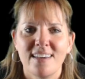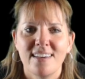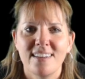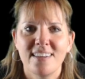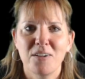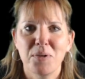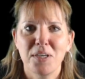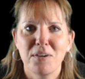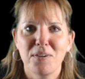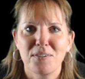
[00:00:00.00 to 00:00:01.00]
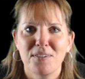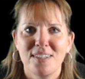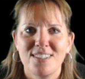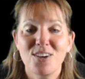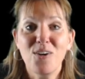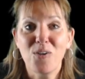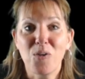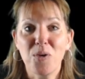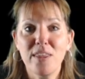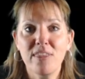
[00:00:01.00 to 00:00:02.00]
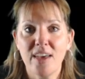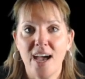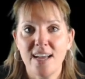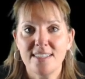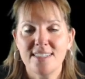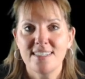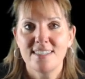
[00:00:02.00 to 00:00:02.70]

And there we go. So with that,